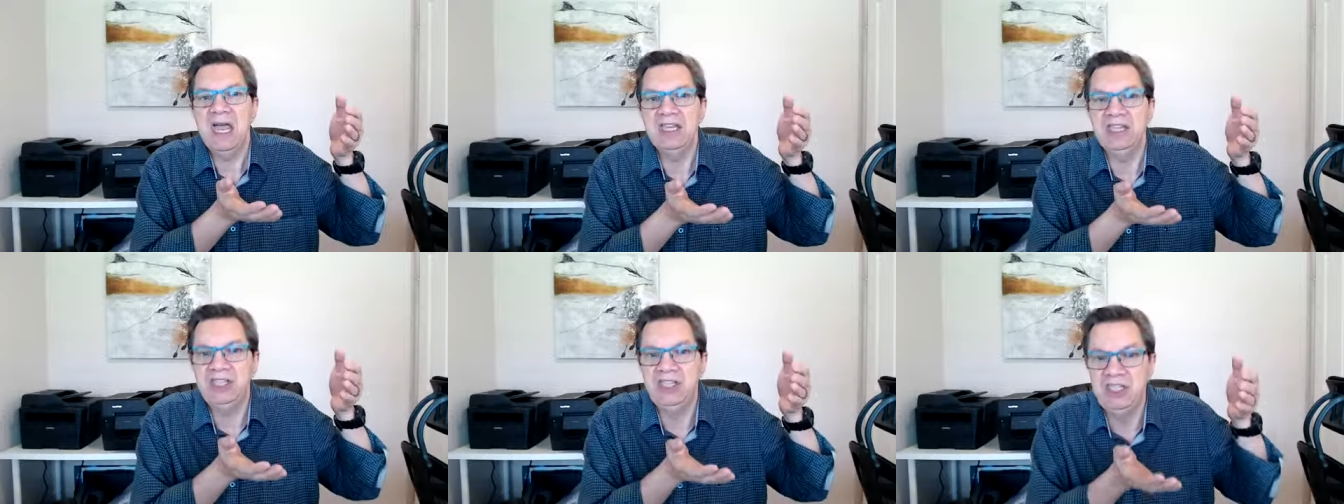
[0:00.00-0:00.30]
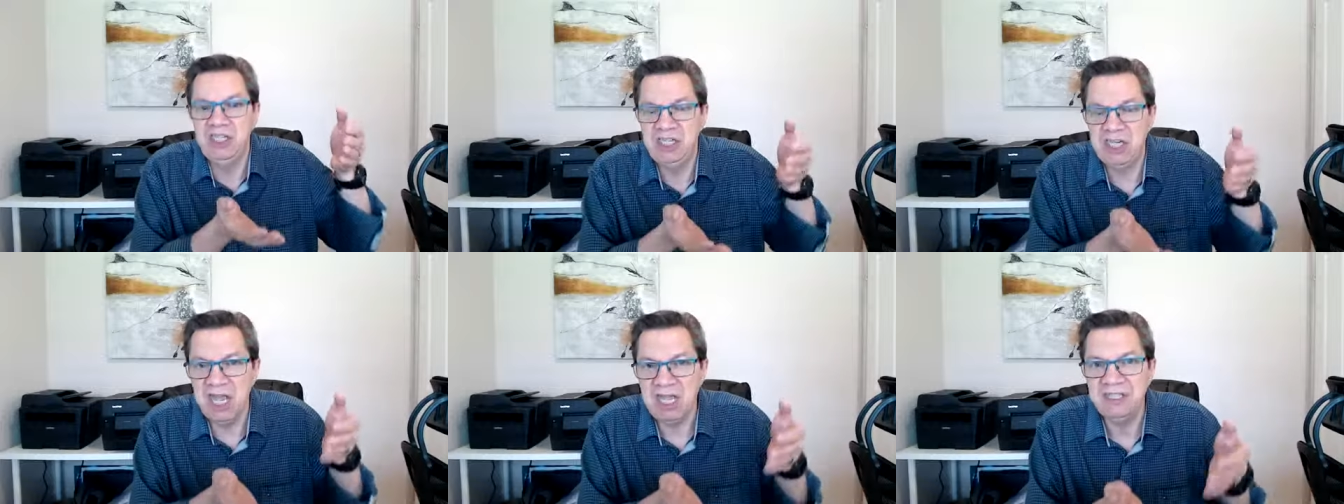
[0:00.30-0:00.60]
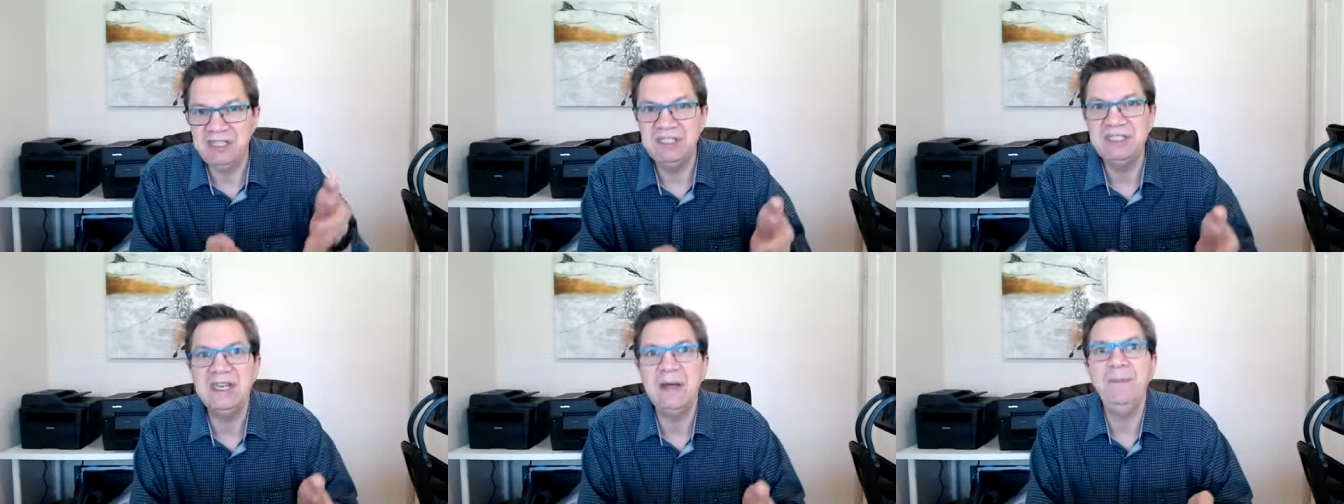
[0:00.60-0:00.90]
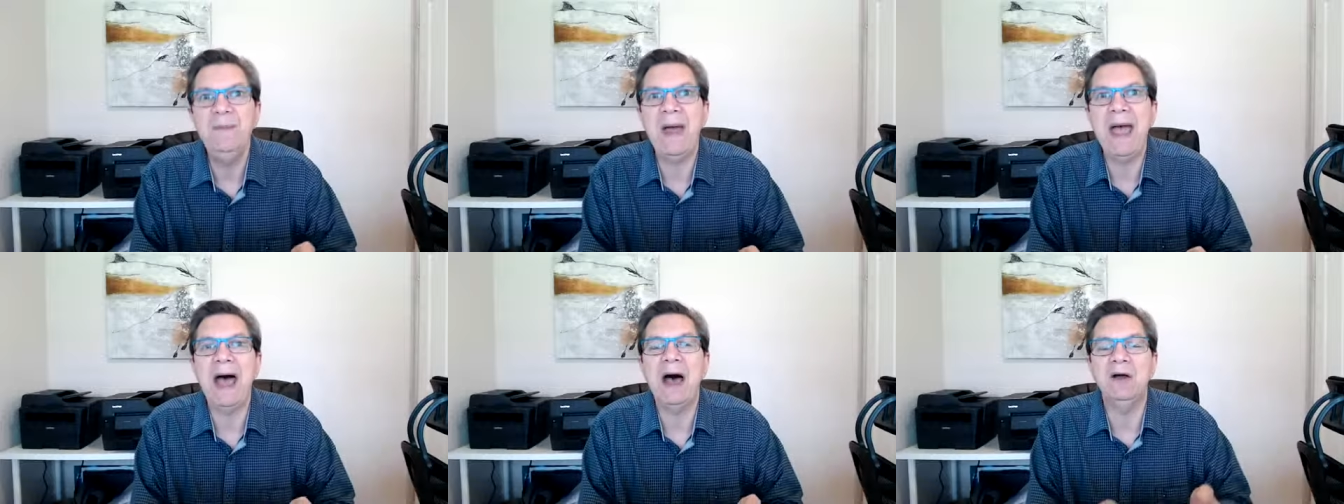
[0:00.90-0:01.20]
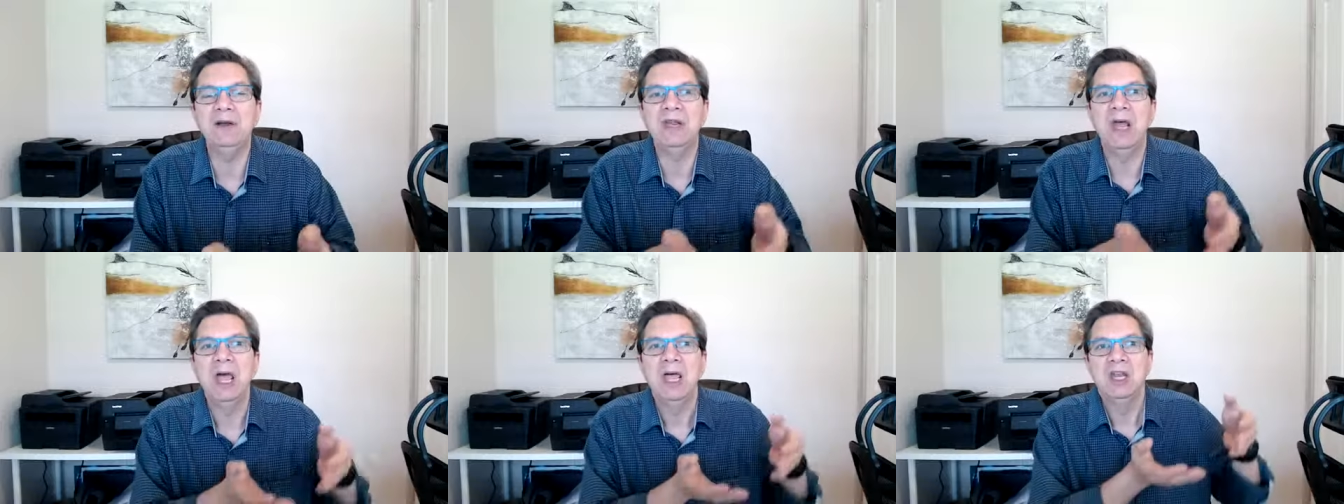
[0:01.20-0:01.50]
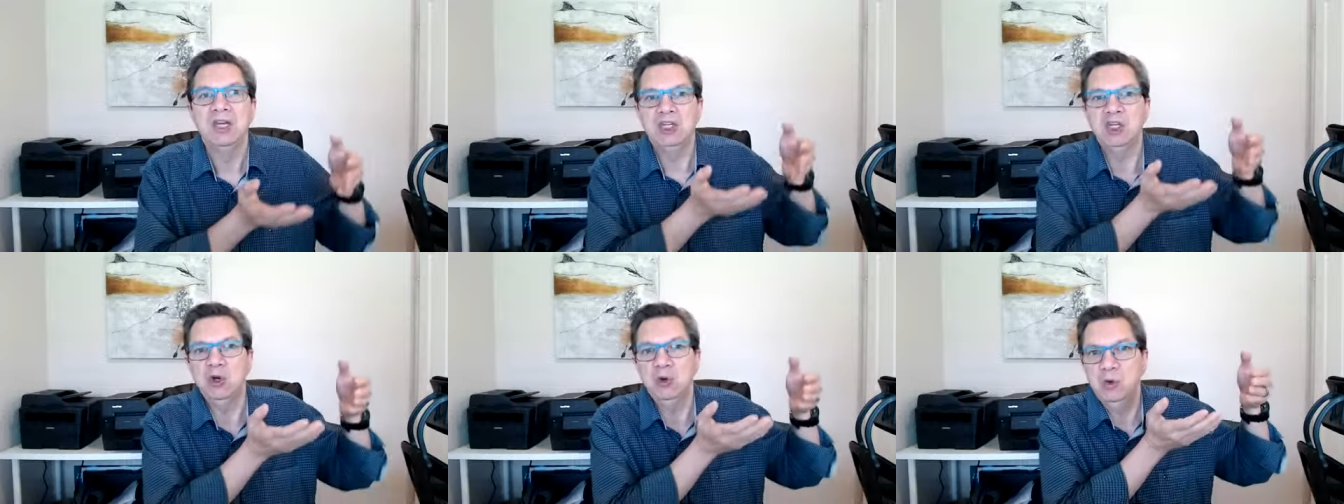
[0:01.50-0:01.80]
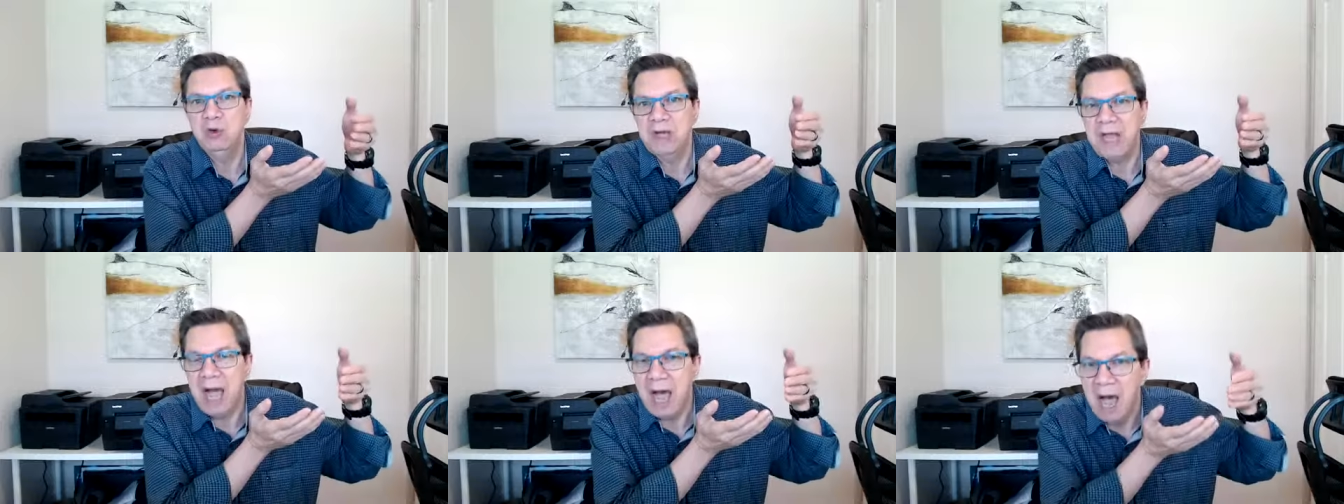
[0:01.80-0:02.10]
just about
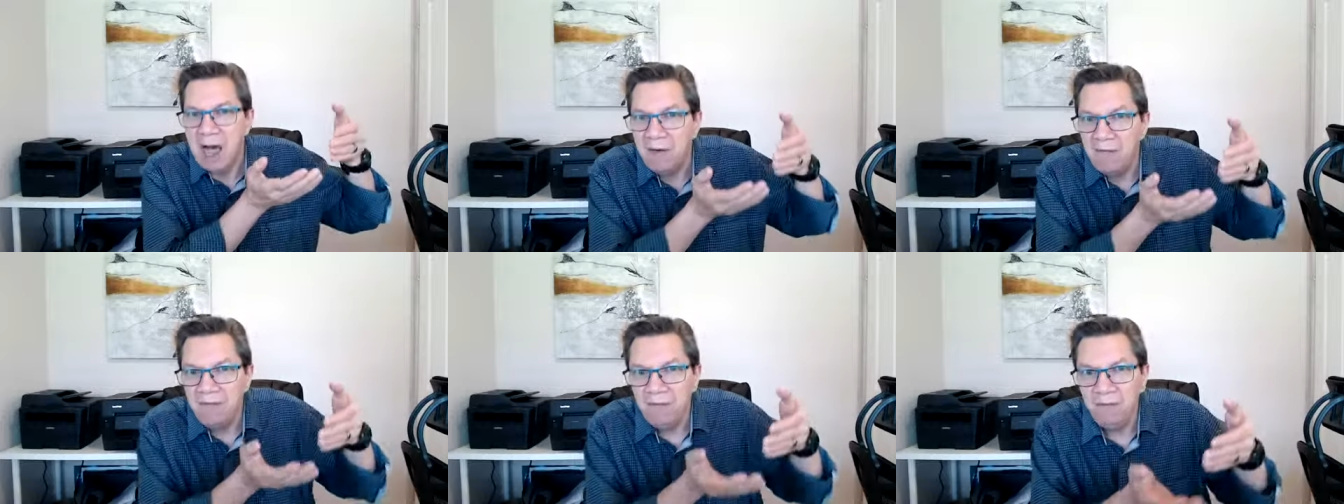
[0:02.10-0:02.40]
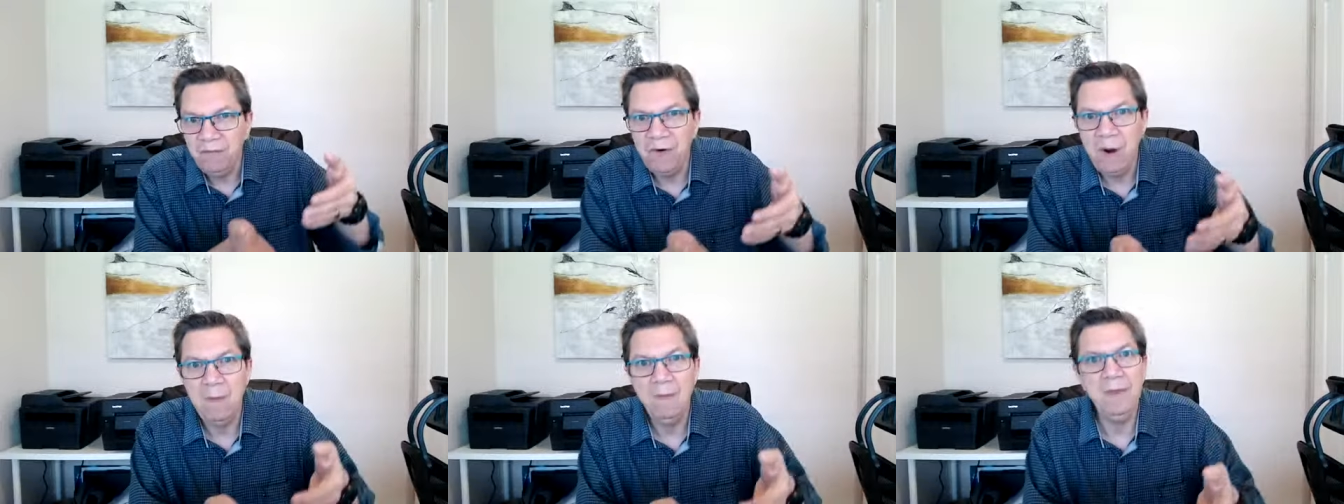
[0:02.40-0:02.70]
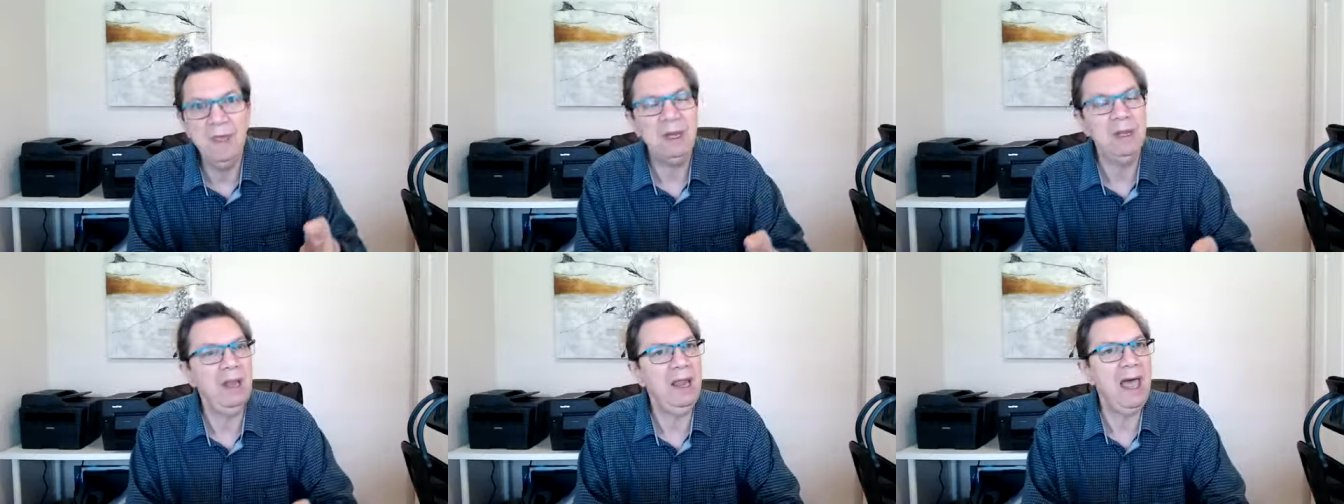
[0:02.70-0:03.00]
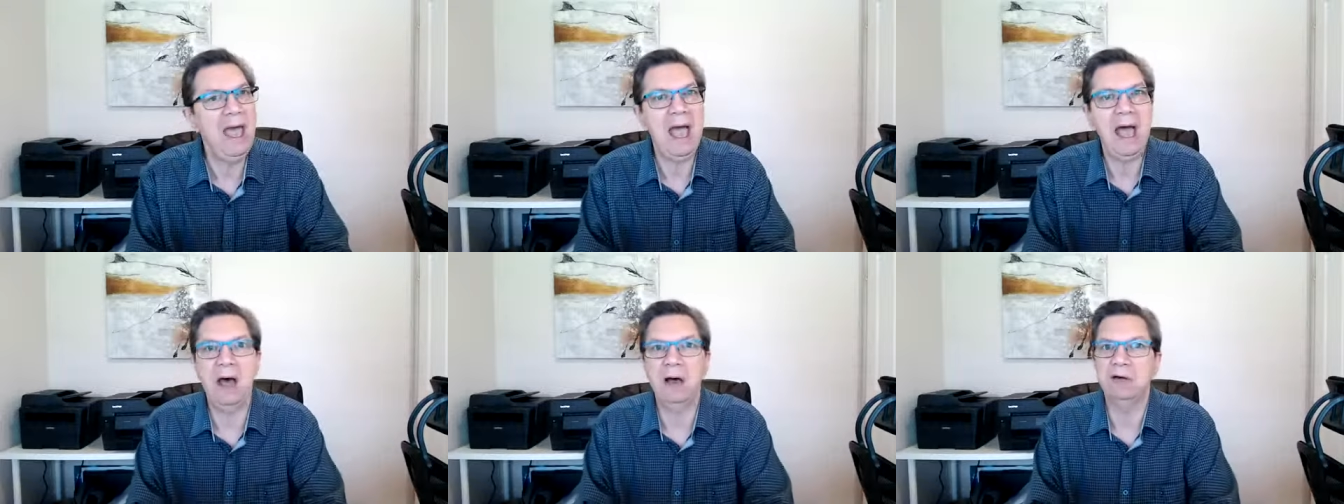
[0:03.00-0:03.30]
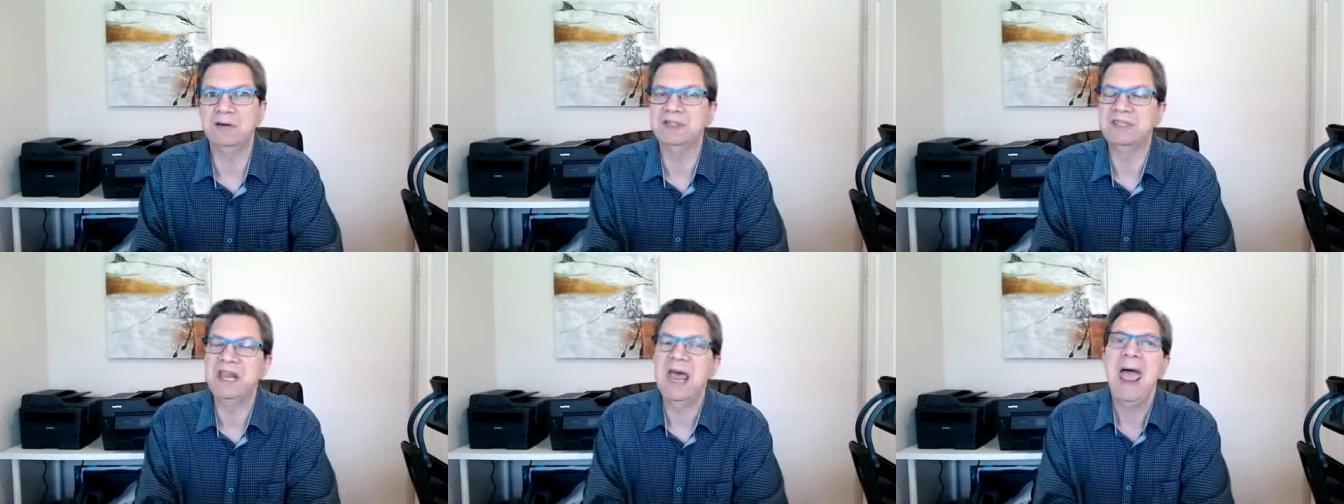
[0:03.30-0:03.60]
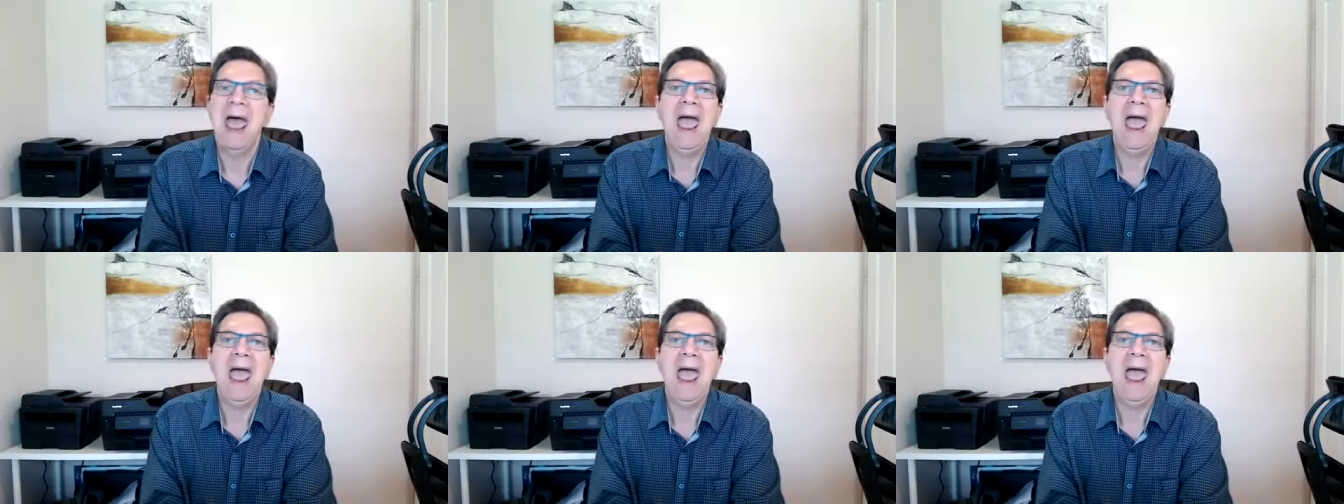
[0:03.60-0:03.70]
to come from the clouds